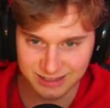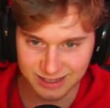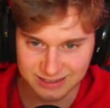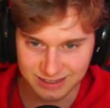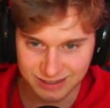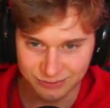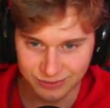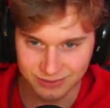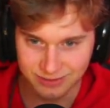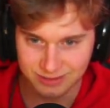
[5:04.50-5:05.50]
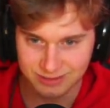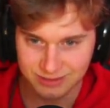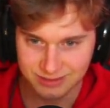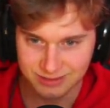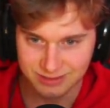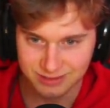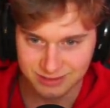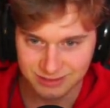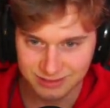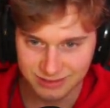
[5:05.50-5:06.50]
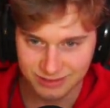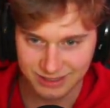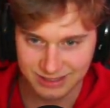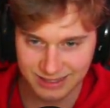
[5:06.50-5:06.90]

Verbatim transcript: like Titanfall. Look at